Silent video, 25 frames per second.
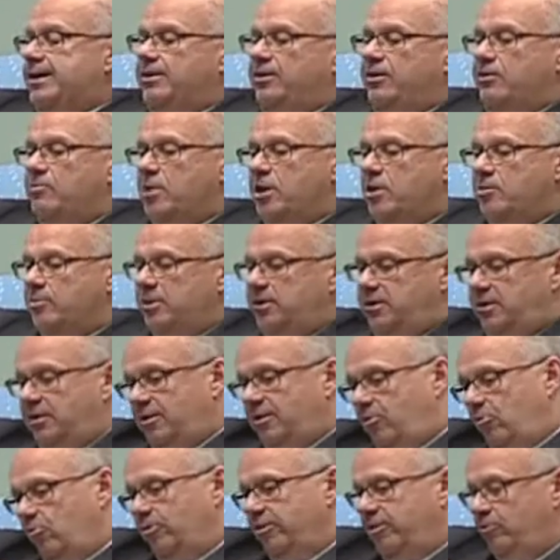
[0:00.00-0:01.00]
at the moment,
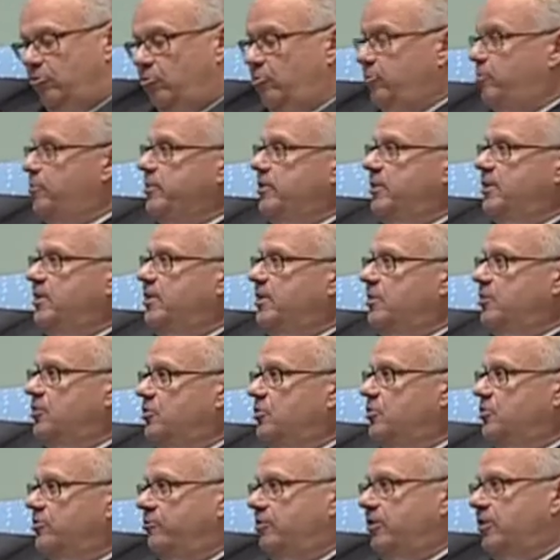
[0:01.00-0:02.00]
the whole of the orthopedic
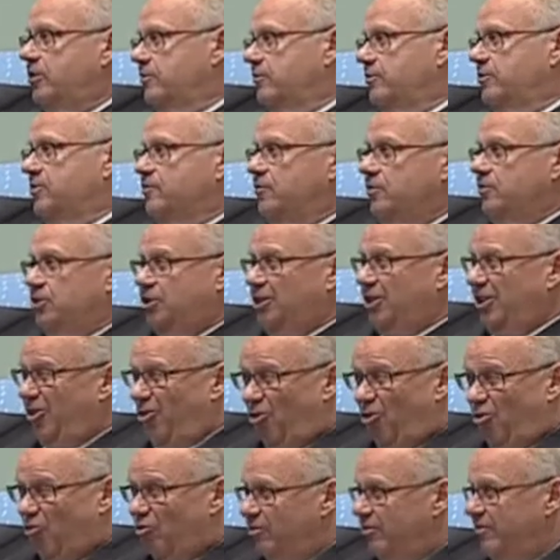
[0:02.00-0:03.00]
industry recovers
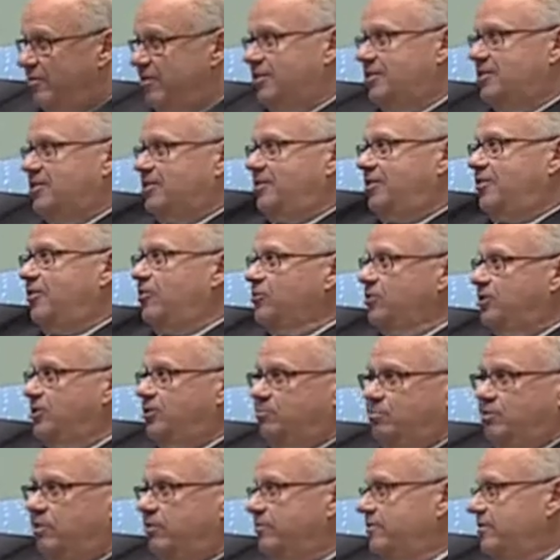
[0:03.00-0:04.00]
virtually all of its
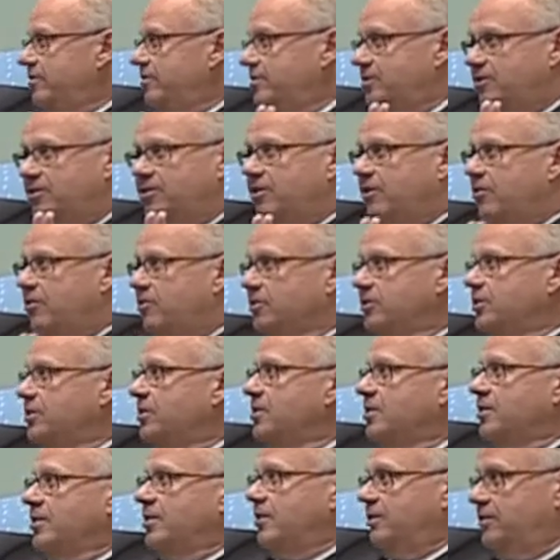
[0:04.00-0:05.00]
costs, profits, the lot,
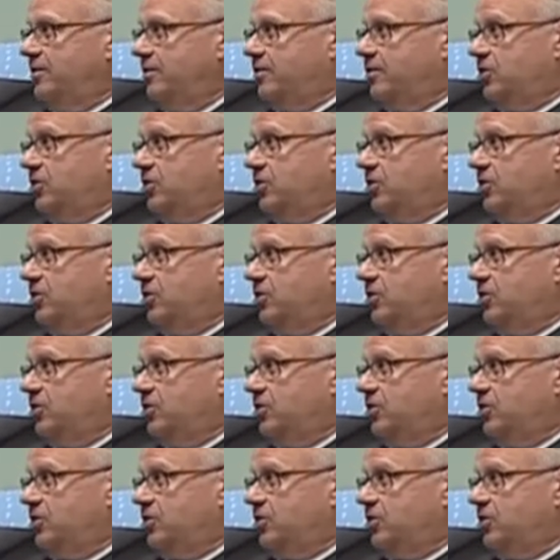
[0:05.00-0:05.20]
on the